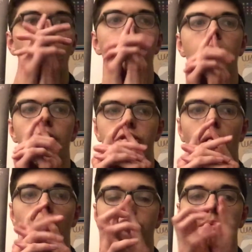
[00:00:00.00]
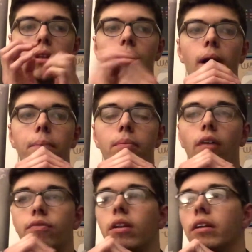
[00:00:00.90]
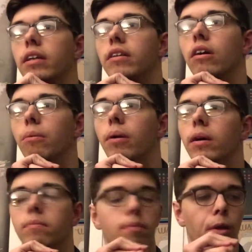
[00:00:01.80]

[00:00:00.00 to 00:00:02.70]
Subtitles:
but it was awesome though. I definitely did though, but